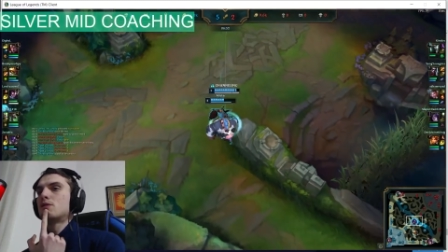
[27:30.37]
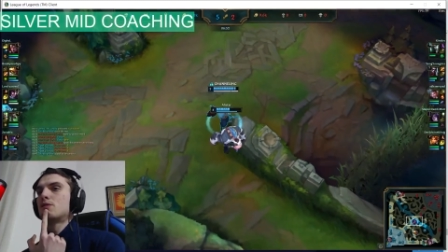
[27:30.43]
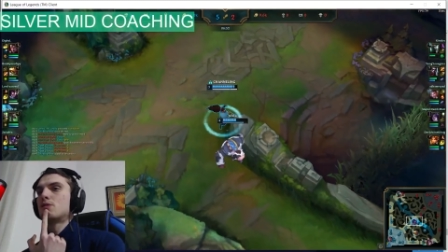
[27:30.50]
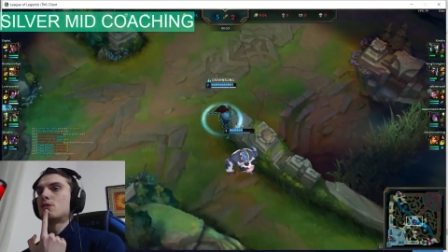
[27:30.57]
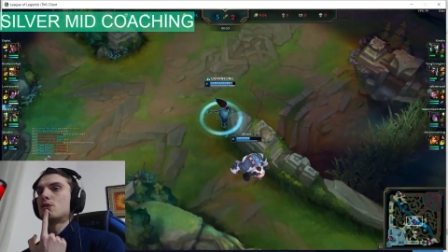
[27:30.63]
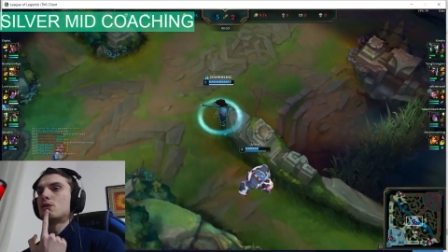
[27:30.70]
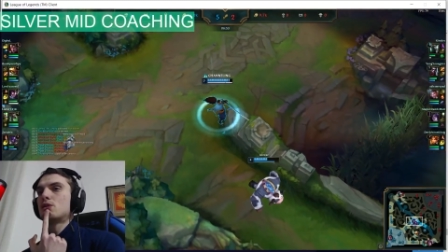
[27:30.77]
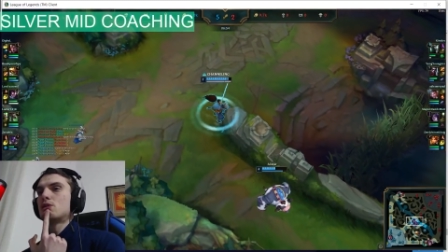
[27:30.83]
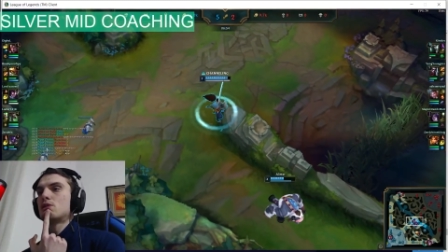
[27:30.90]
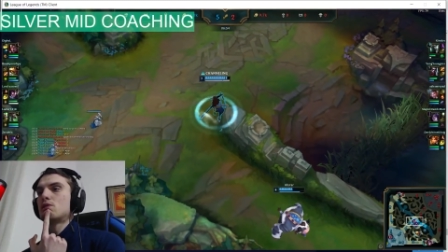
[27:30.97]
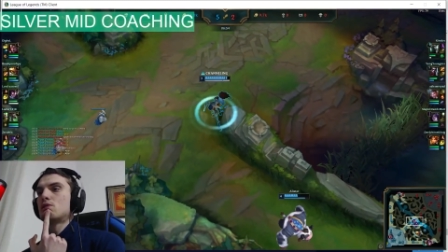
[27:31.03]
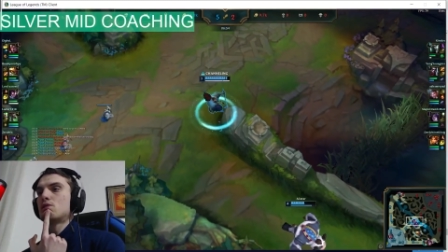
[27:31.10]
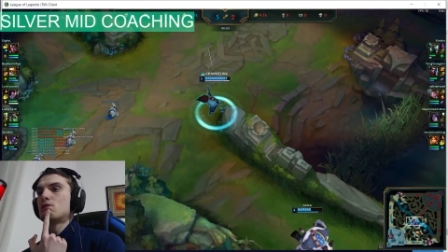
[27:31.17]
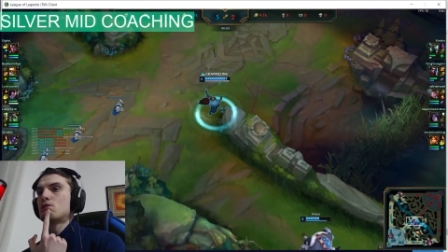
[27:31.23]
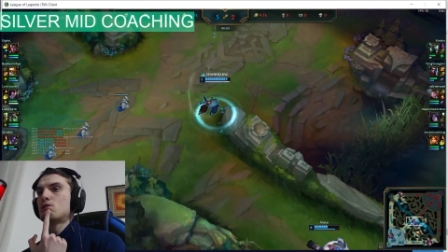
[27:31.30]
Okay.
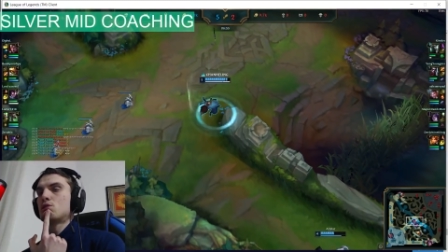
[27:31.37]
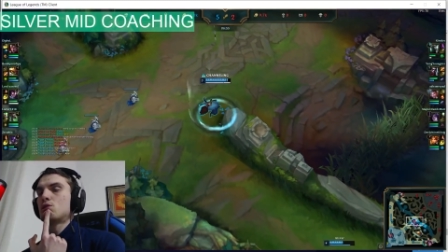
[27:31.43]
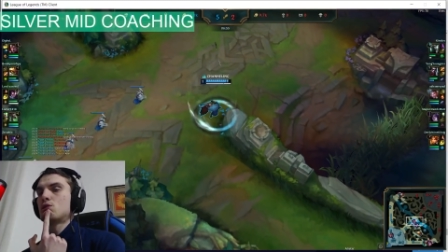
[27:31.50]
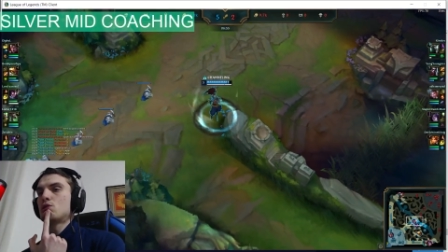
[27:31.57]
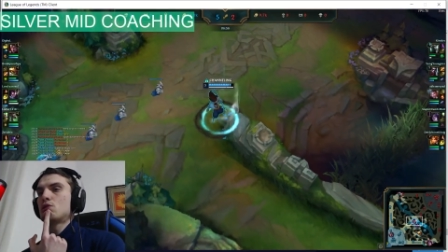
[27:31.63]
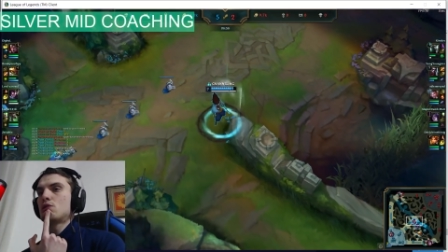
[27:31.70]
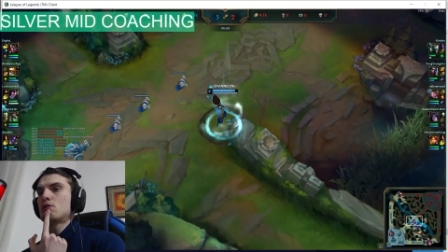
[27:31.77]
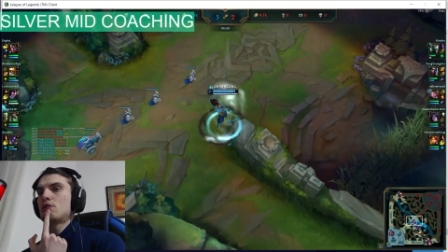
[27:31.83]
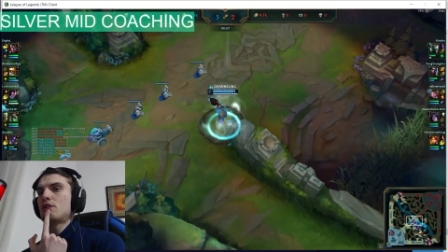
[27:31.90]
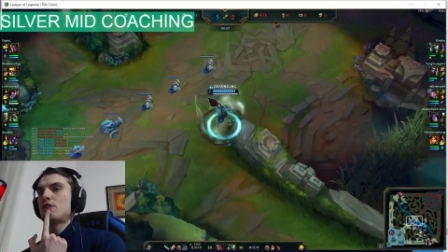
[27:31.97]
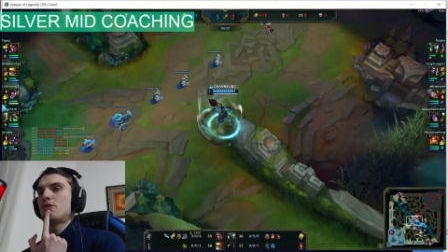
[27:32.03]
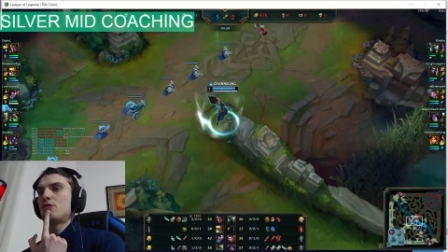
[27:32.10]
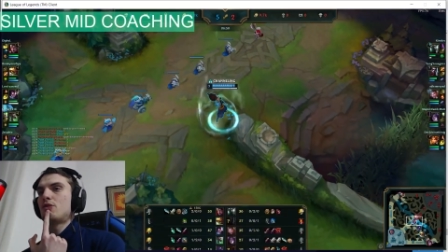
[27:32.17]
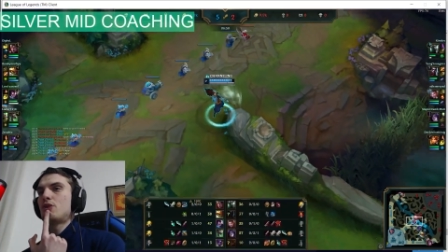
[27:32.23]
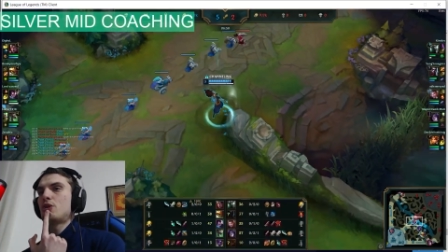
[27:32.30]
And then
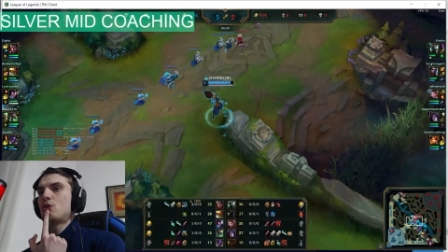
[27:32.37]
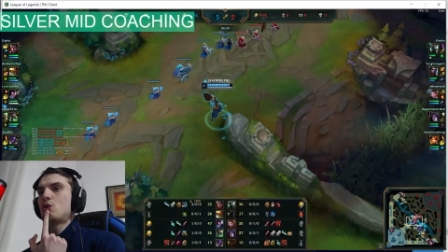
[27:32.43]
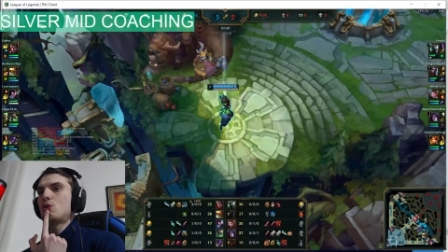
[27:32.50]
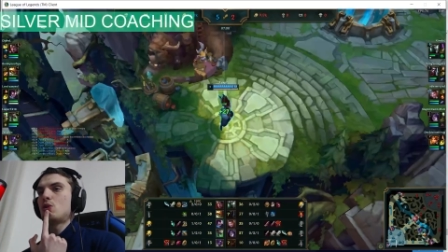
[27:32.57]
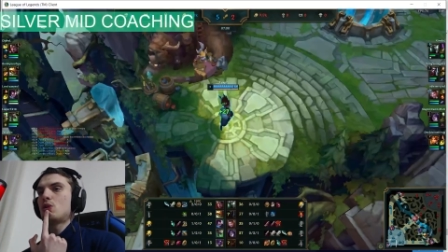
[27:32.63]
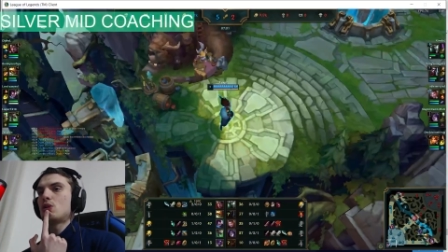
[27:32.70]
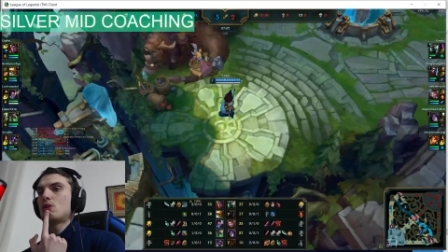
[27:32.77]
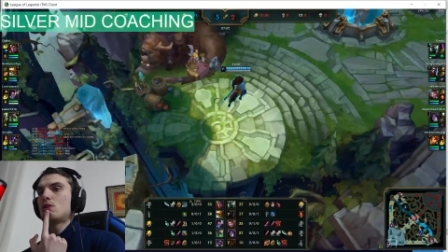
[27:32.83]
you recall.